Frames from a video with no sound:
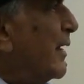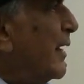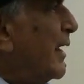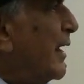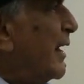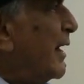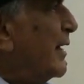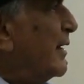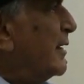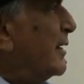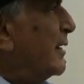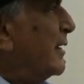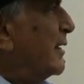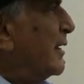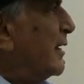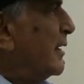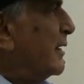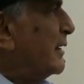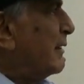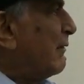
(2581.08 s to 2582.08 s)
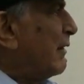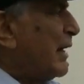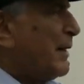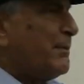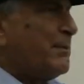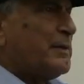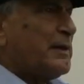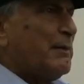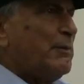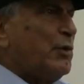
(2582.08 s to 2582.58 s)
And he
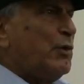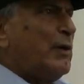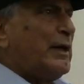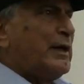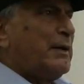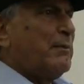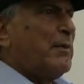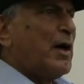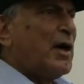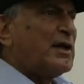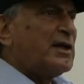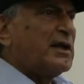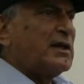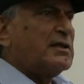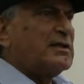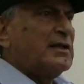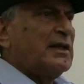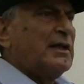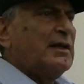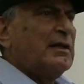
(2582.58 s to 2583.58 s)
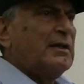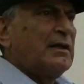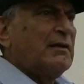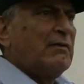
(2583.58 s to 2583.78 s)
developed some new antibiotics and